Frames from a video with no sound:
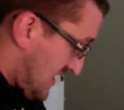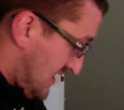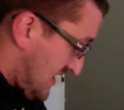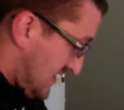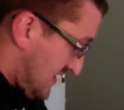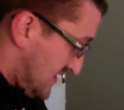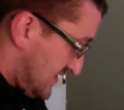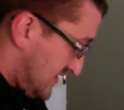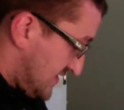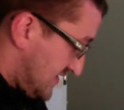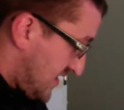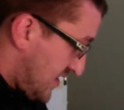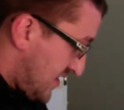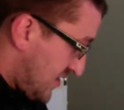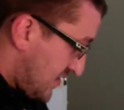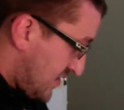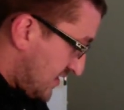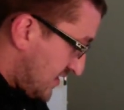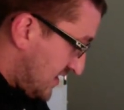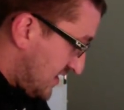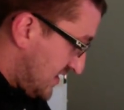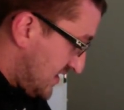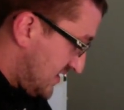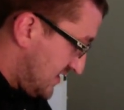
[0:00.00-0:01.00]
so
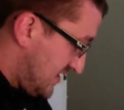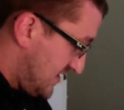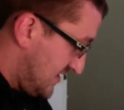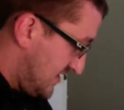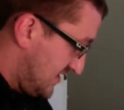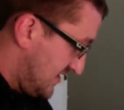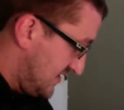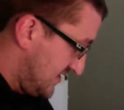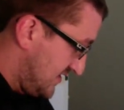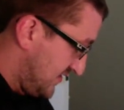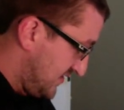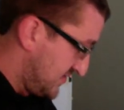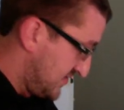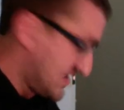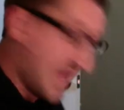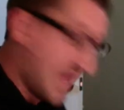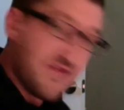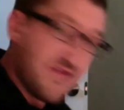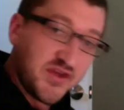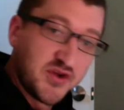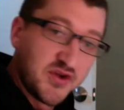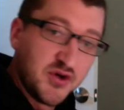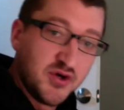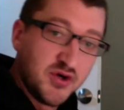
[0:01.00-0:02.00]
there's
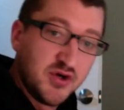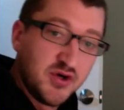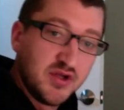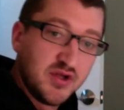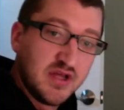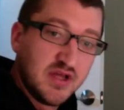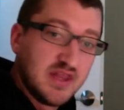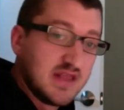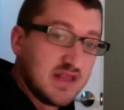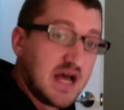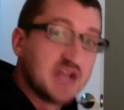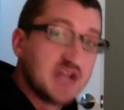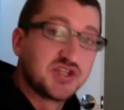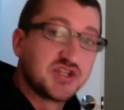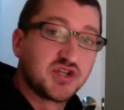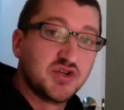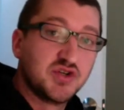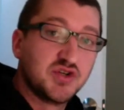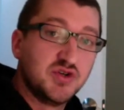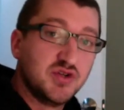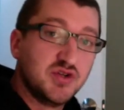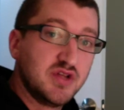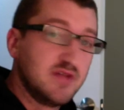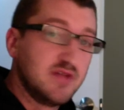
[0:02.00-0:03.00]
ethical and
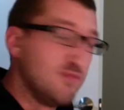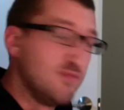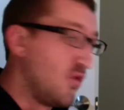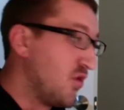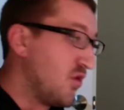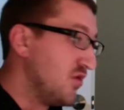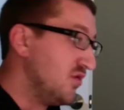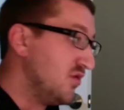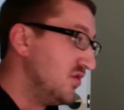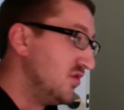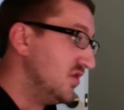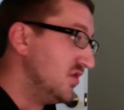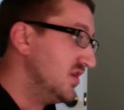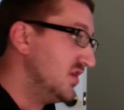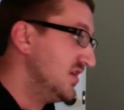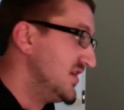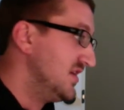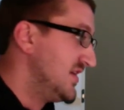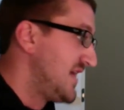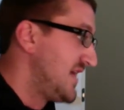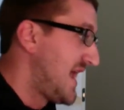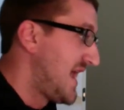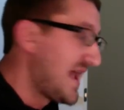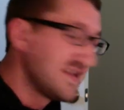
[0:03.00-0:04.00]
logical and moral
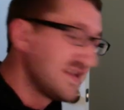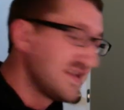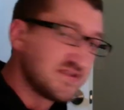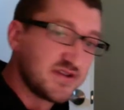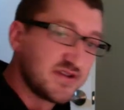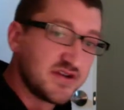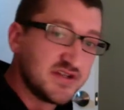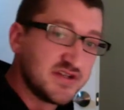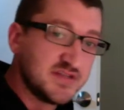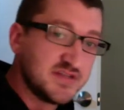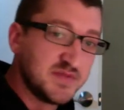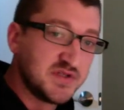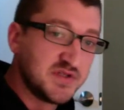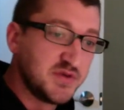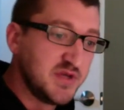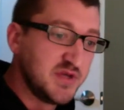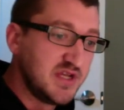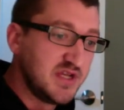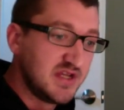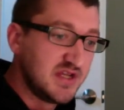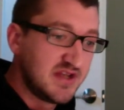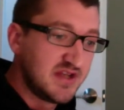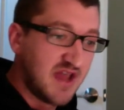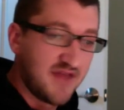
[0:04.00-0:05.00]
hazards
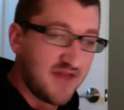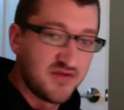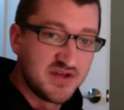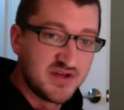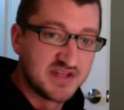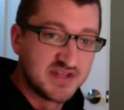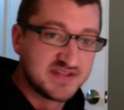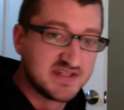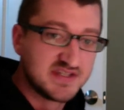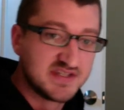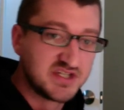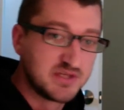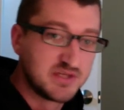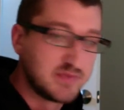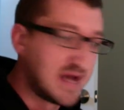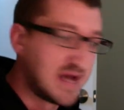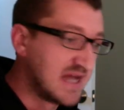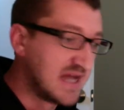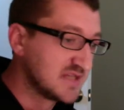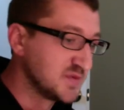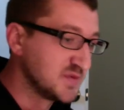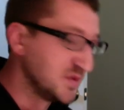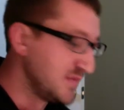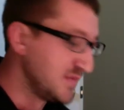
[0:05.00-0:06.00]
between every decision
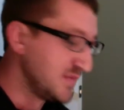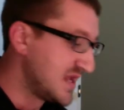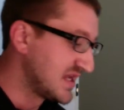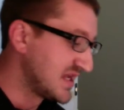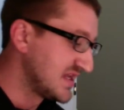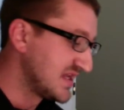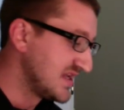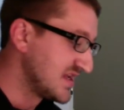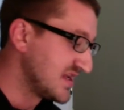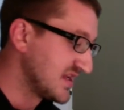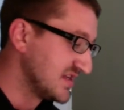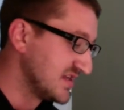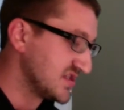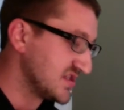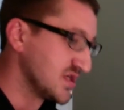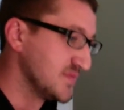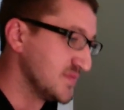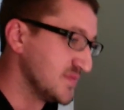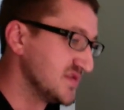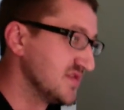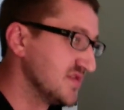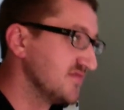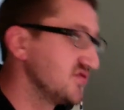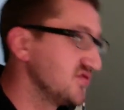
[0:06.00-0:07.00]
possible making in
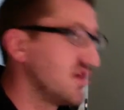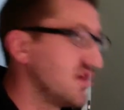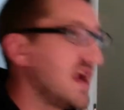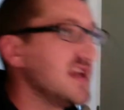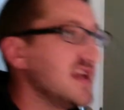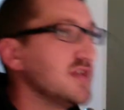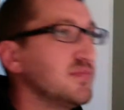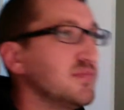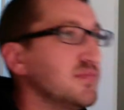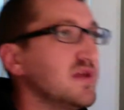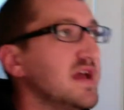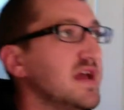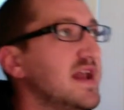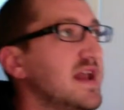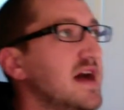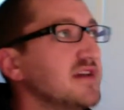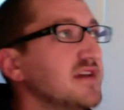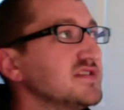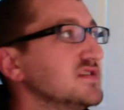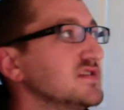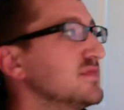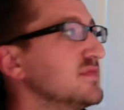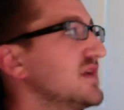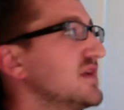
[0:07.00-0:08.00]
terms of trying to plan
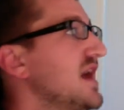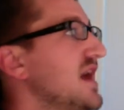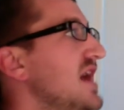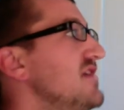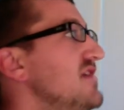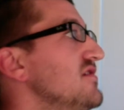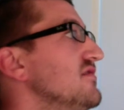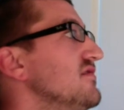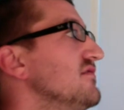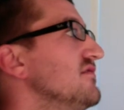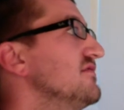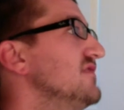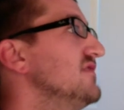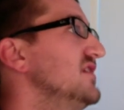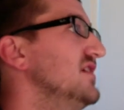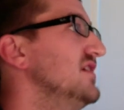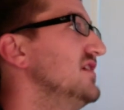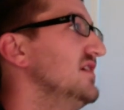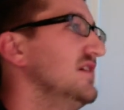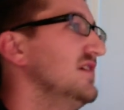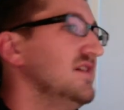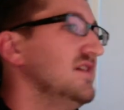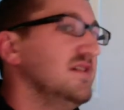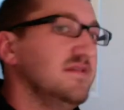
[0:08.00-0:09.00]
out some kind of
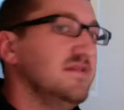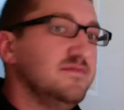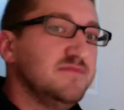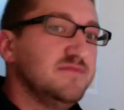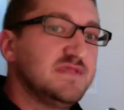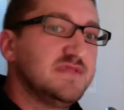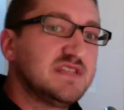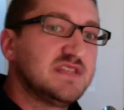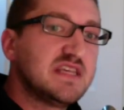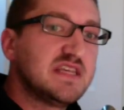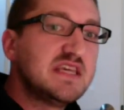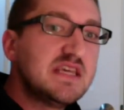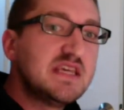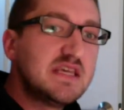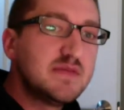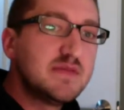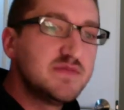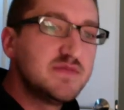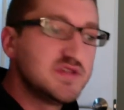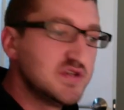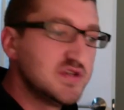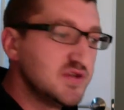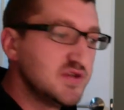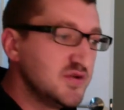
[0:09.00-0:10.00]
scheme
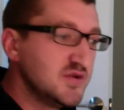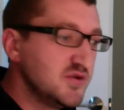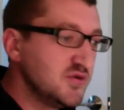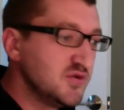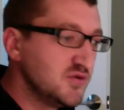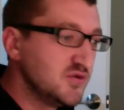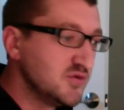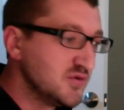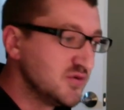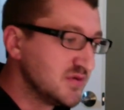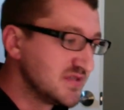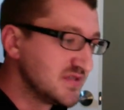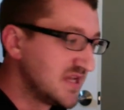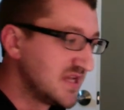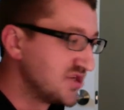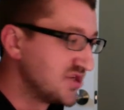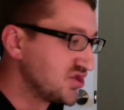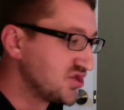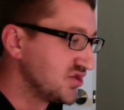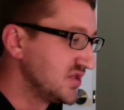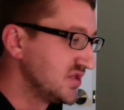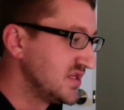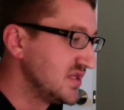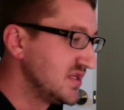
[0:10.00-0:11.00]
to
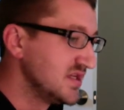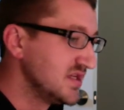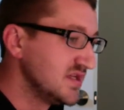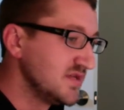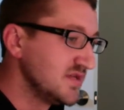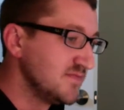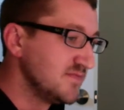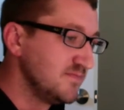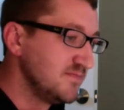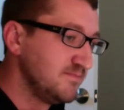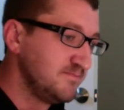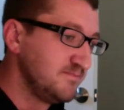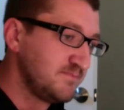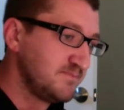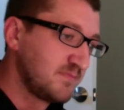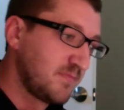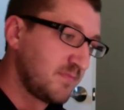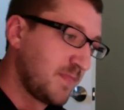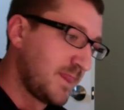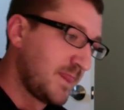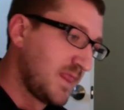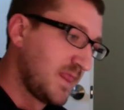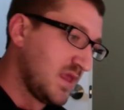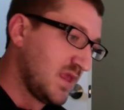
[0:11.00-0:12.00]
essentially
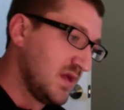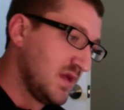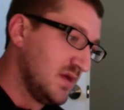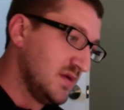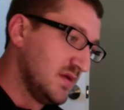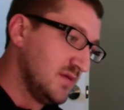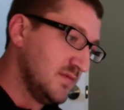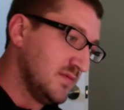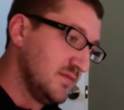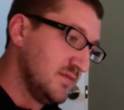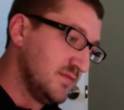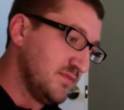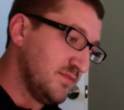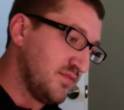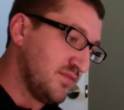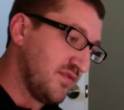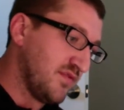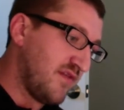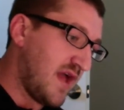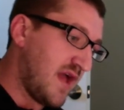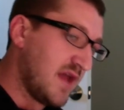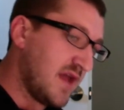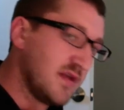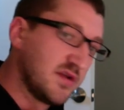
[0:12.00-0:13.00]

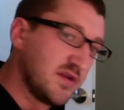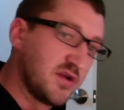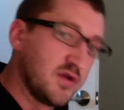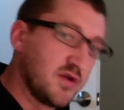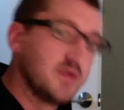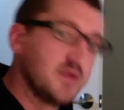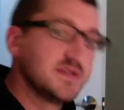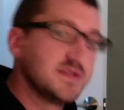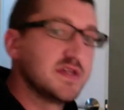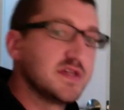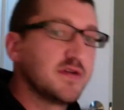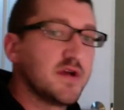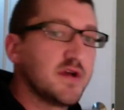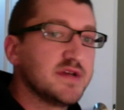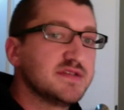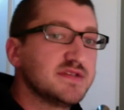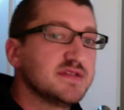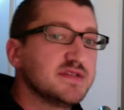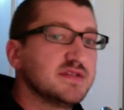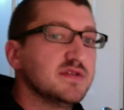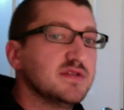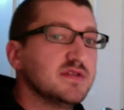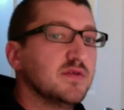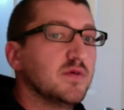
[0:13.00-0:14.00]
prevent currency
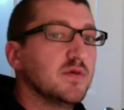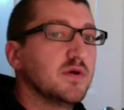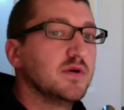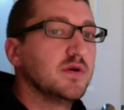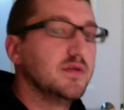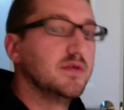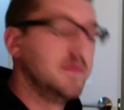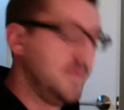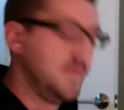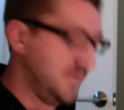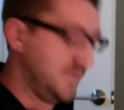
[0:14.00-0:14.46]
crisis in the world.